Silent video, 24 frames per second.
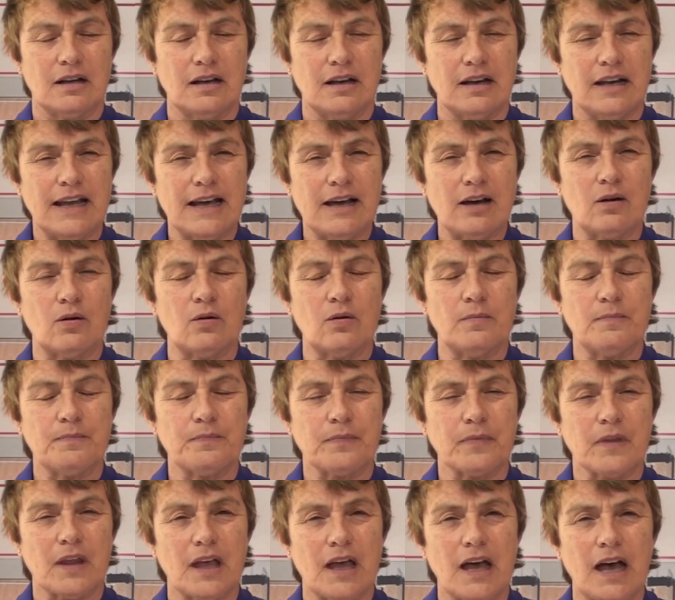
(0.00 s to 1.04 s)
Now,
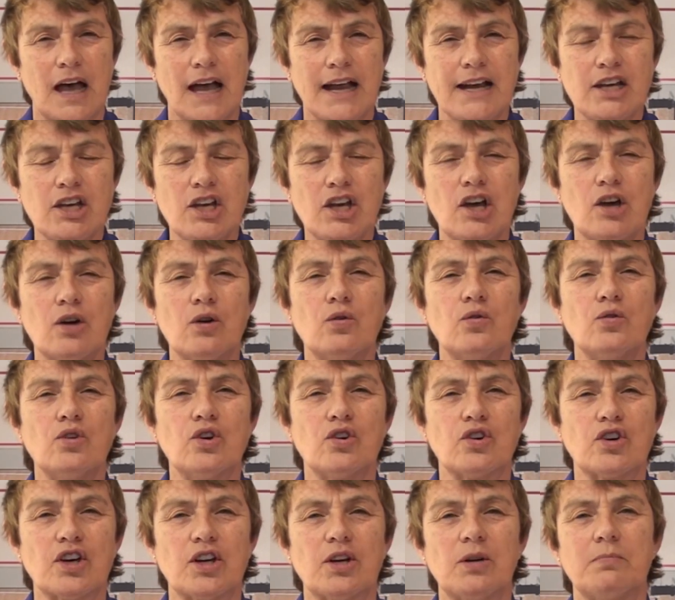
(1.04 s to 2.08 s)
I know
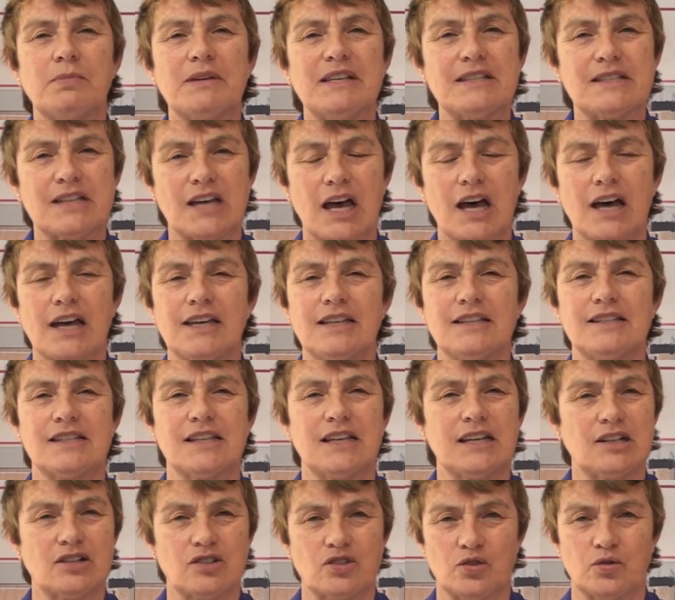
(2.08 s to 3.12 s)
you're going to be tight
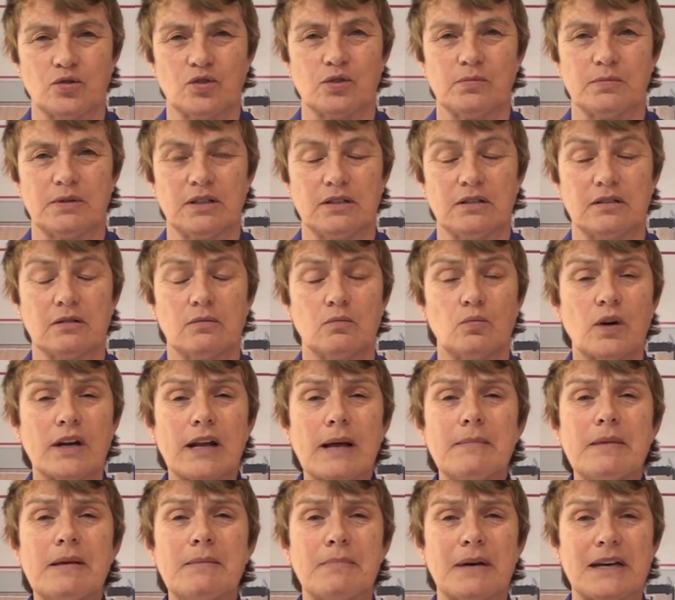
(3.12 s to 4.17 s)
in a tournament. What
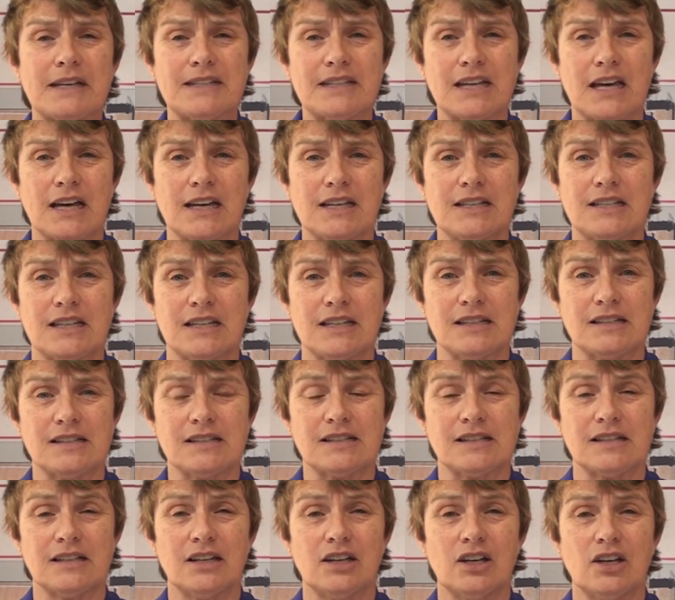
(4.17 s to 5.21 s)
I mean by tight
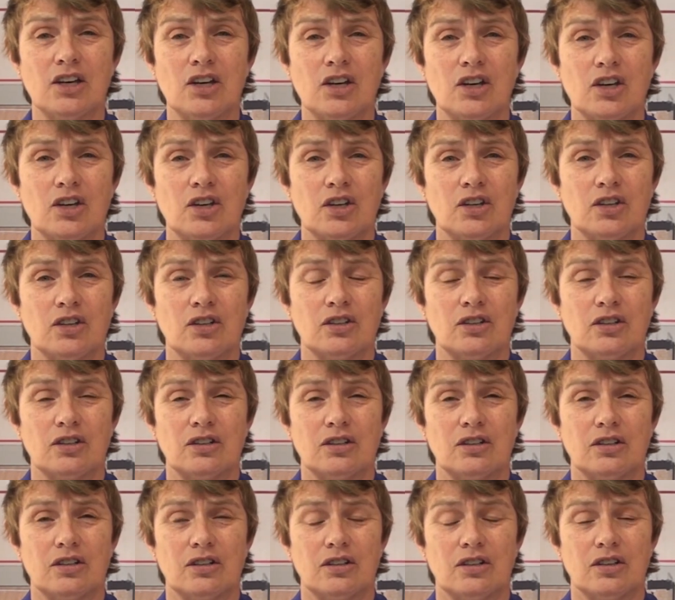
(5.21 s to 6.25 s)
is
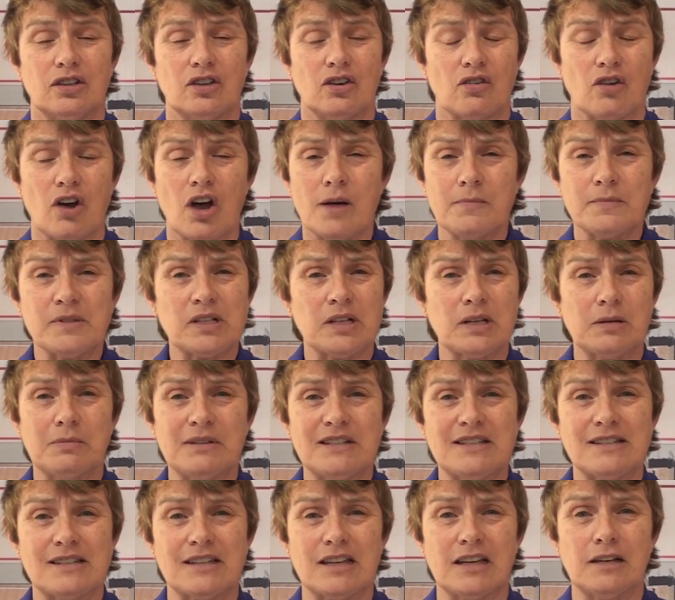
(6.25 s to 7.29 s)
your arm's going to be
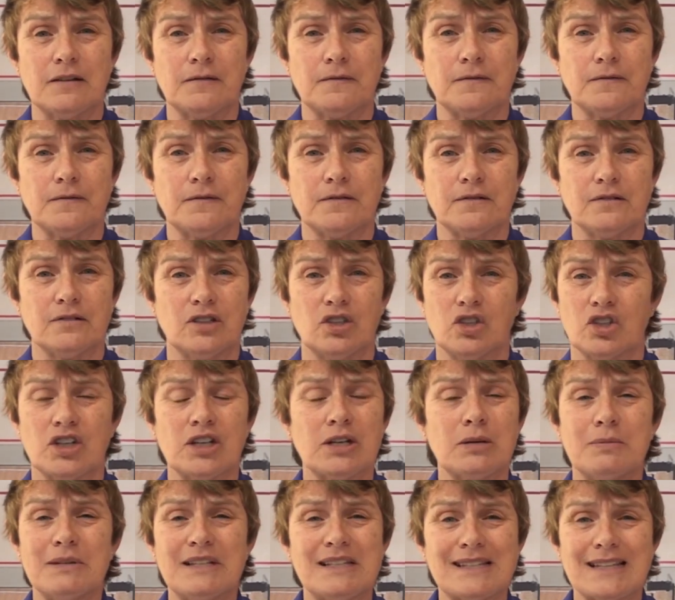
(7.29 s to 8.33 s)
stiff, you're
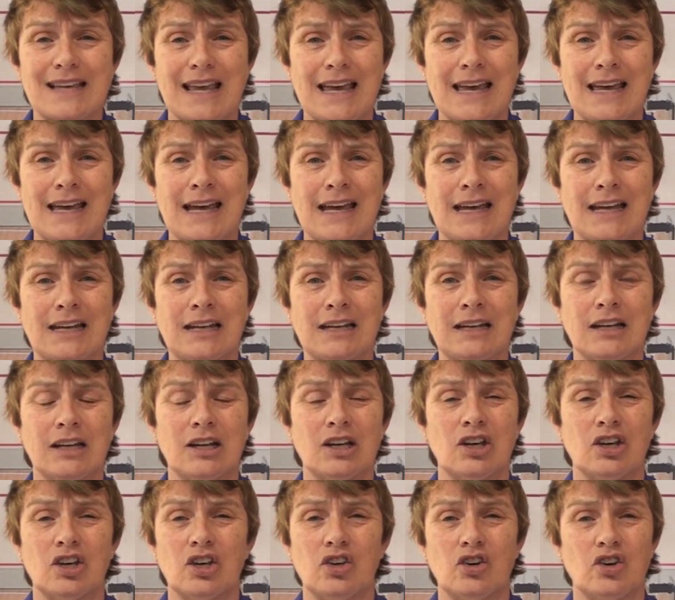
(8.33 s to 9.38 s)
going to be scared,
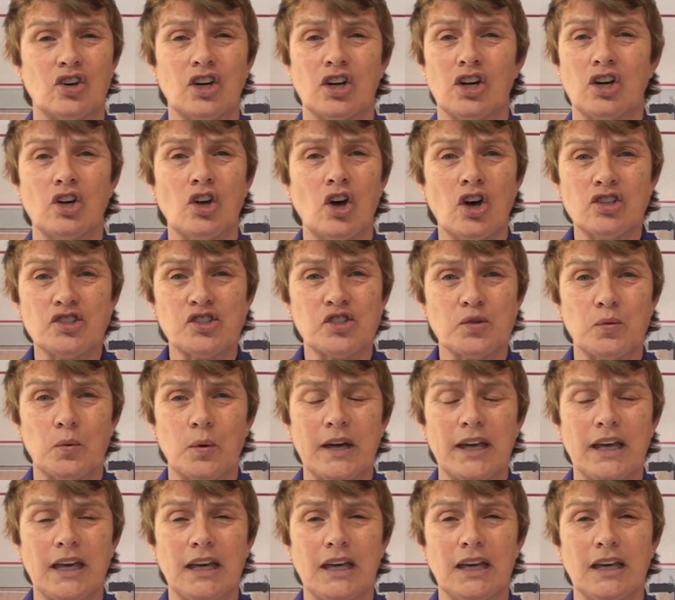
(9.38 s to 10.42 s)
you're going to not
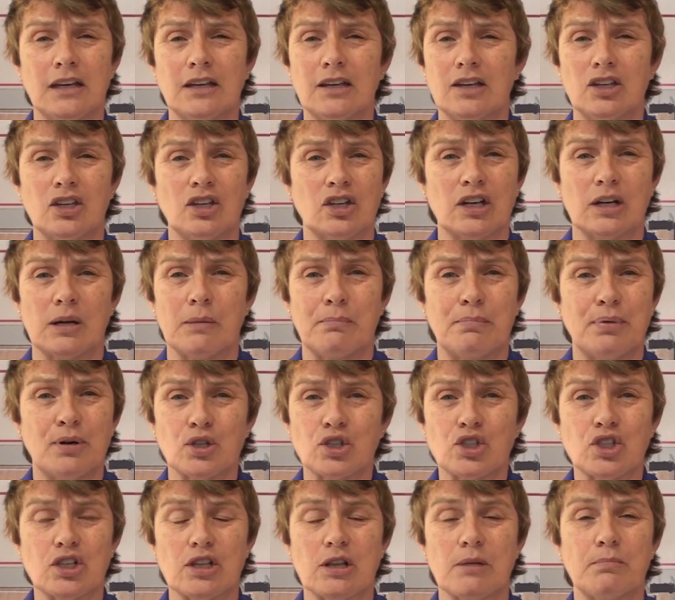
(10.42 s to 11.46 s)
swing, you're going to
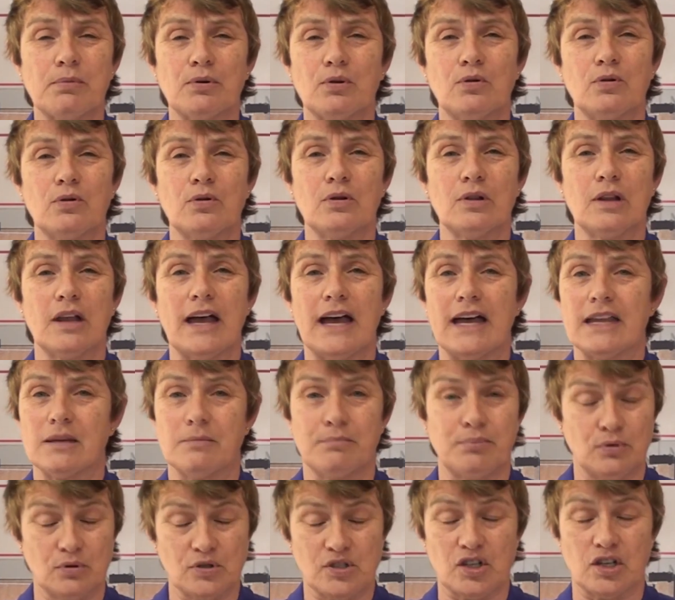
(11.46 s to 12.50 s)
push at the ball, and the
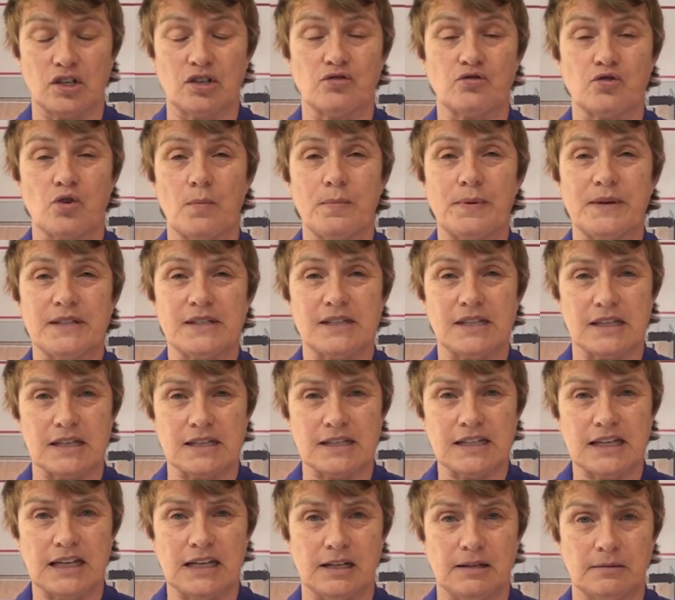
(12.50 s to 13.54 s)
ball's going to drop into the
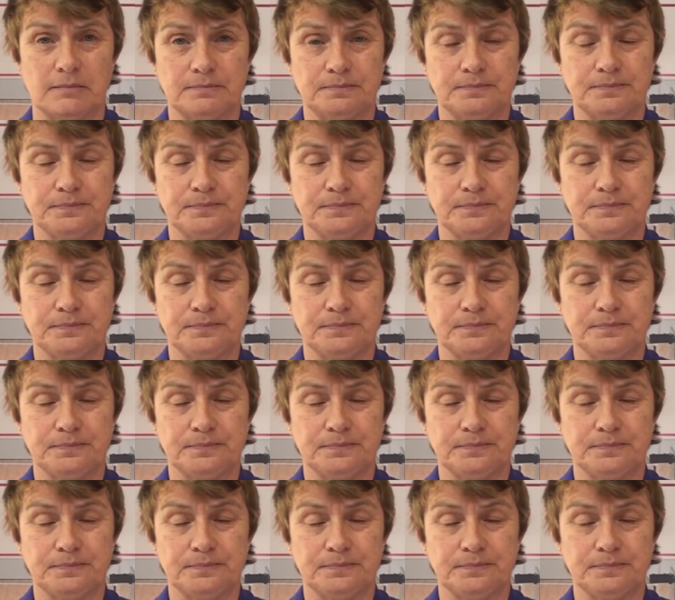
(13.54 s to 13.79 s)
tin.